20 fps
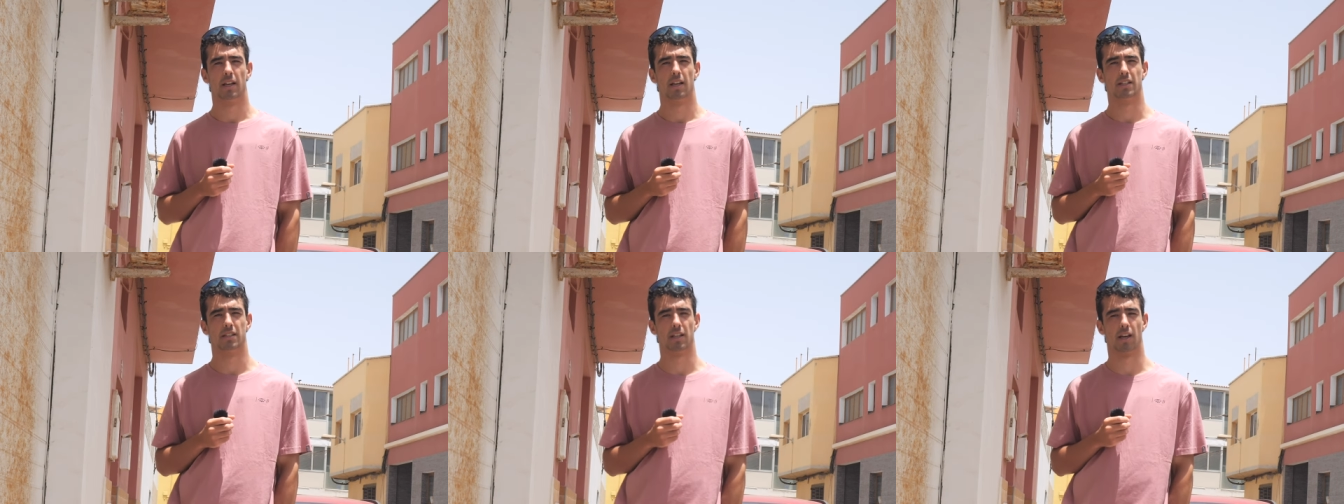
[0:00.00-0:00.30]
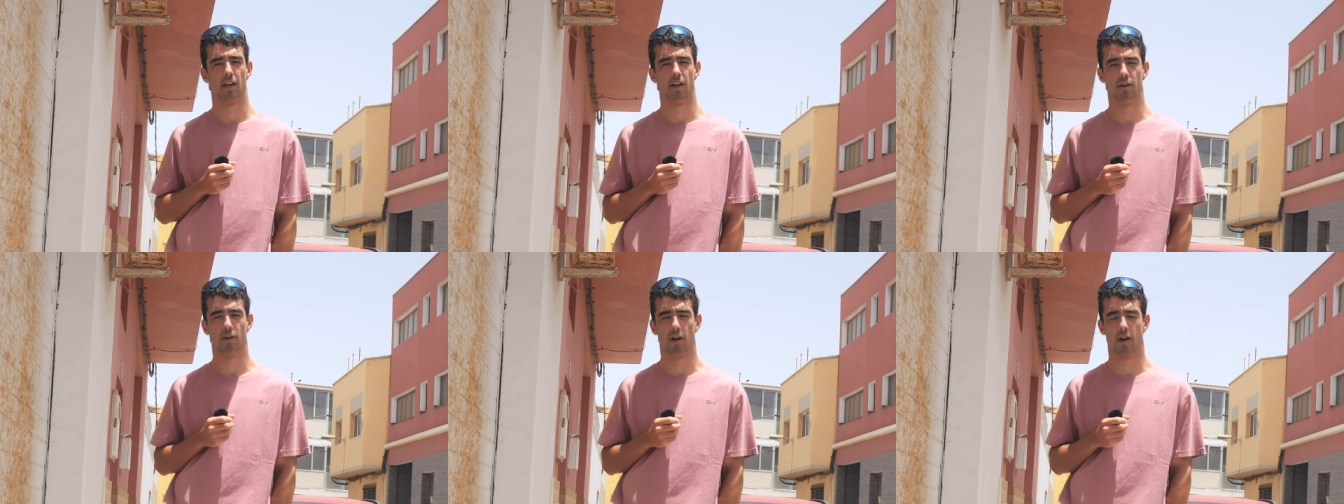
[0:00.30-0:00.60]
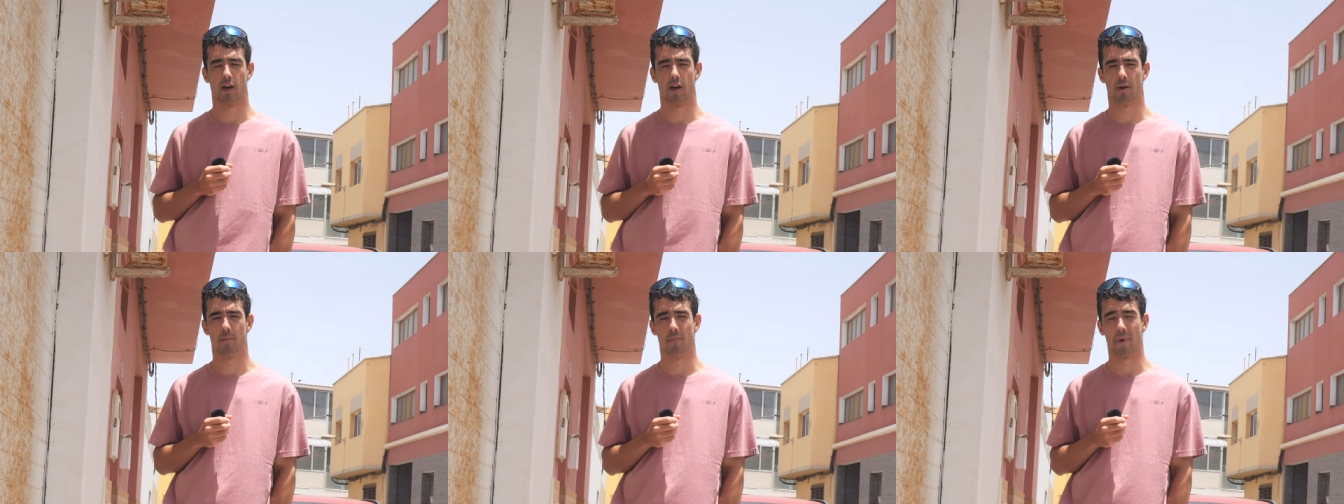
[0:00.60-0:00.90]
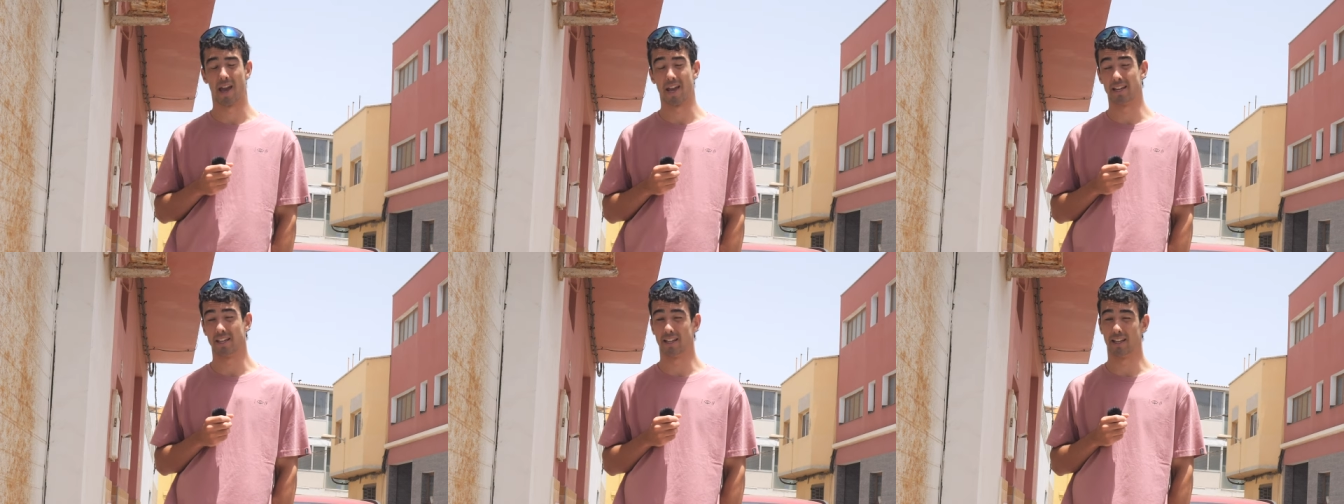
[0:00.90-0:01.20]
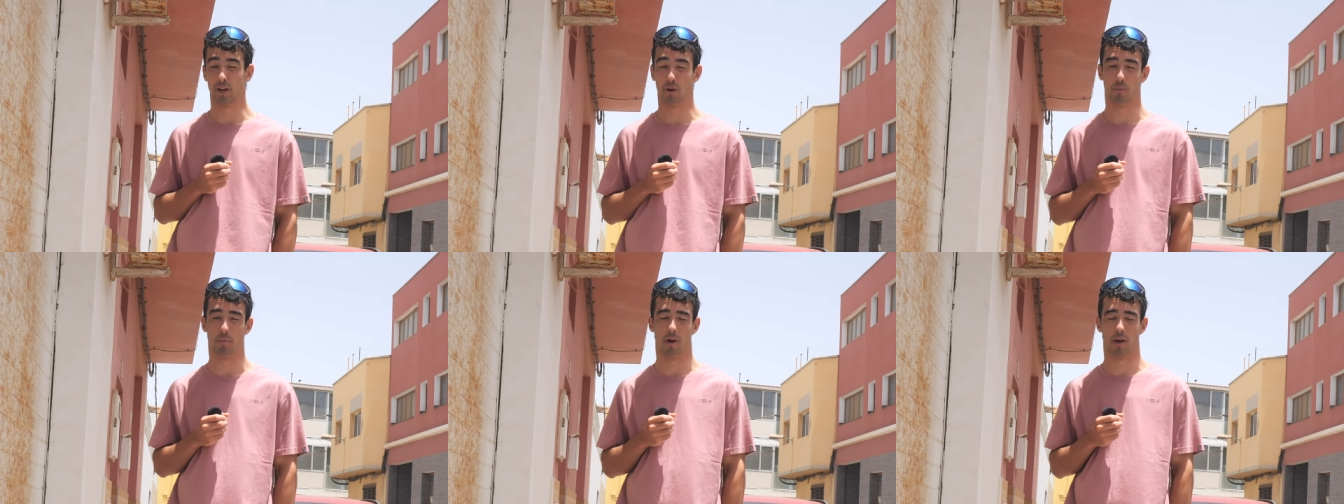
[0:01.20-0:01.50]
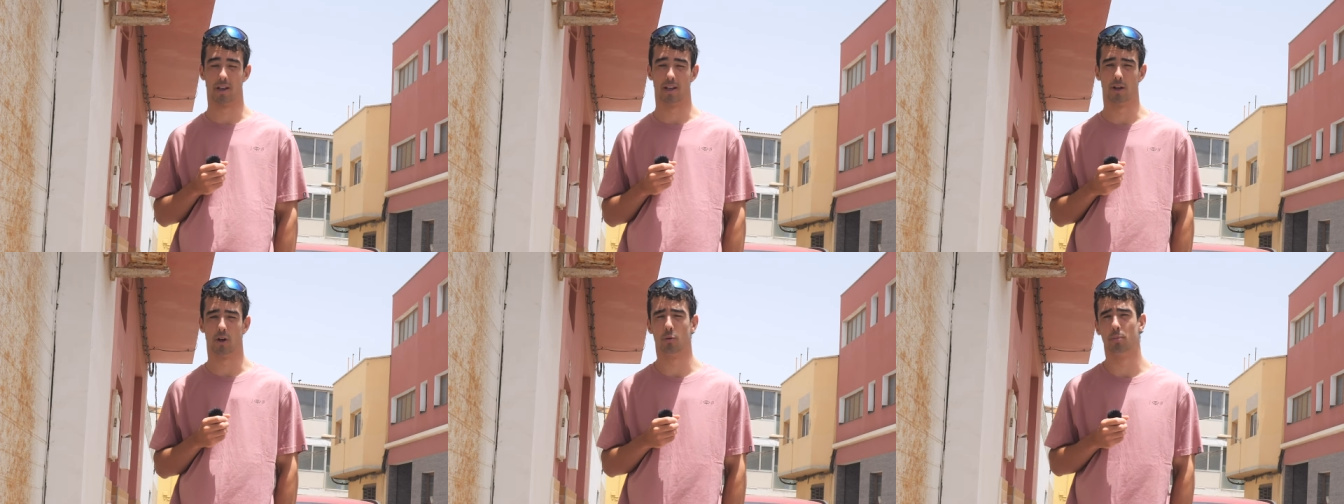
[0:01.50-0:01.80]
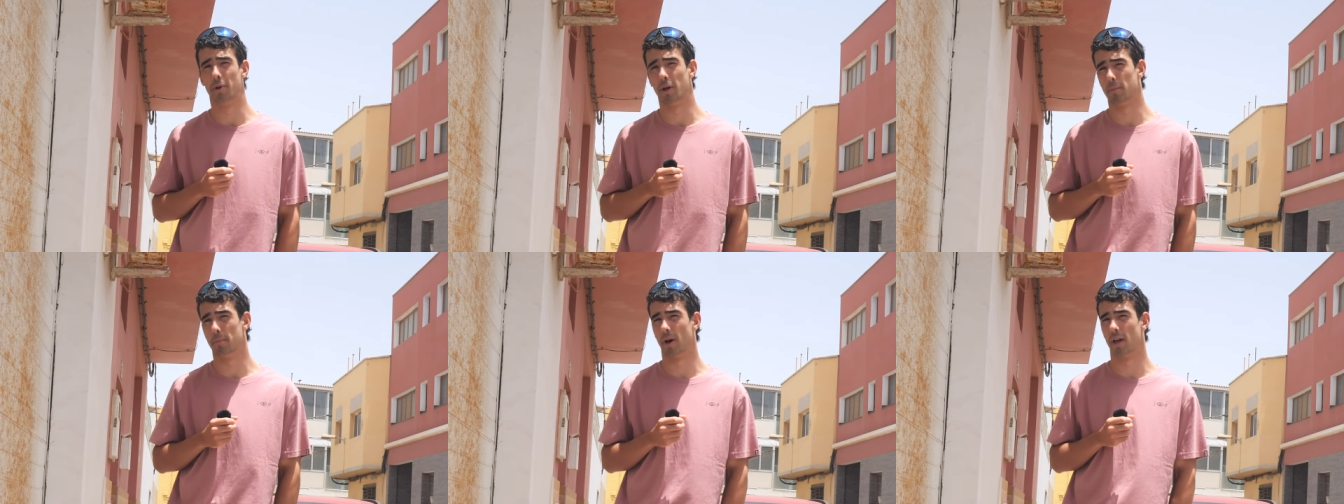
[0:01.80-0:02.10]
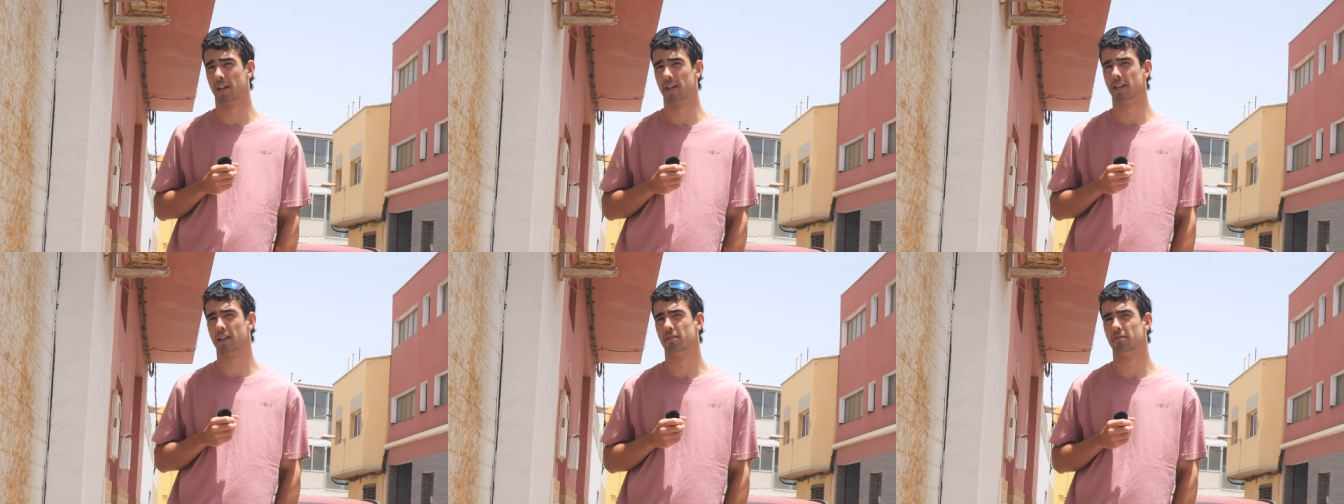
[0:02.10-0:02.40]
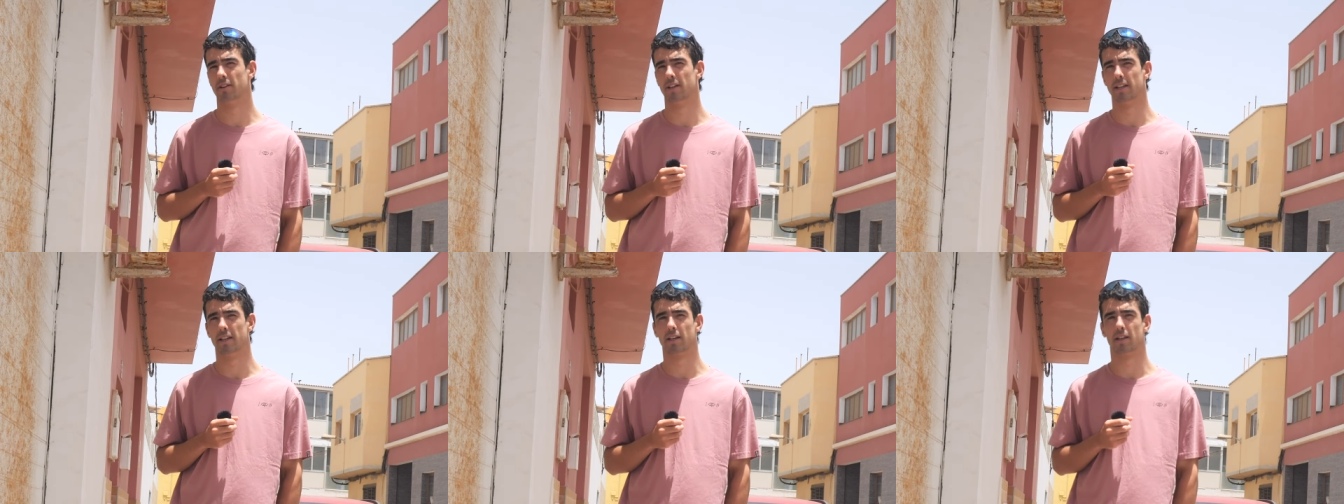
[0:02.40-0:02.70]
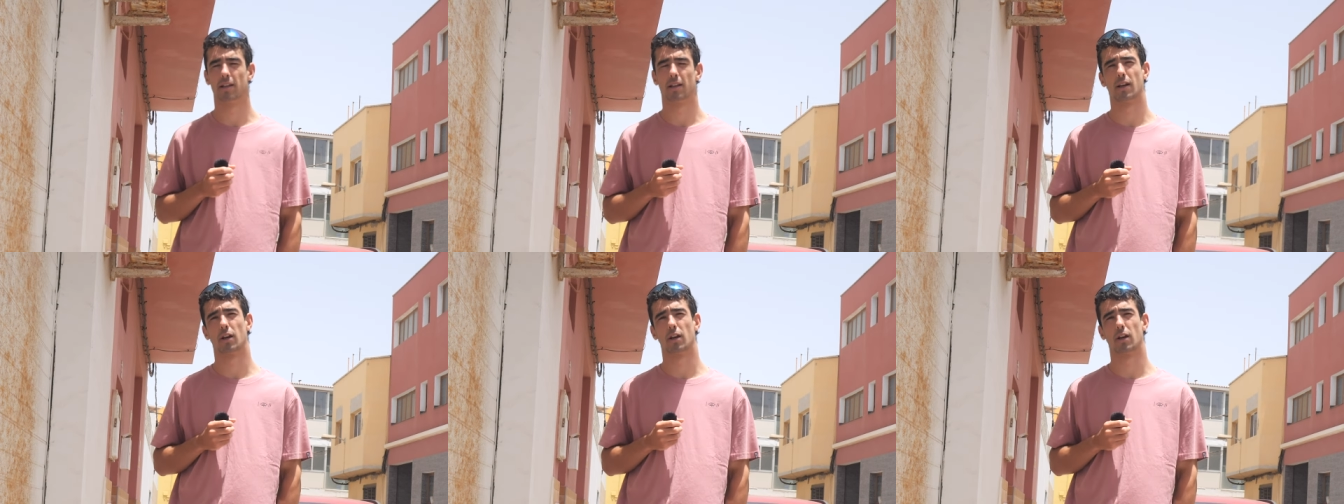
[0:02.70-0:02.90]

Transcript: So um, any little, little bit of money really